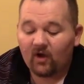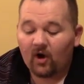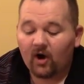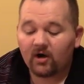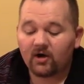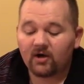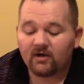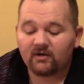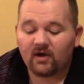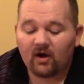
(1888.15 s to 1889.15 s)
the
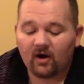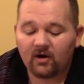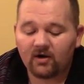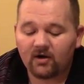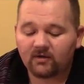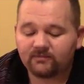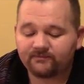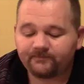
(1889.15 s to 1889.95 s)
harder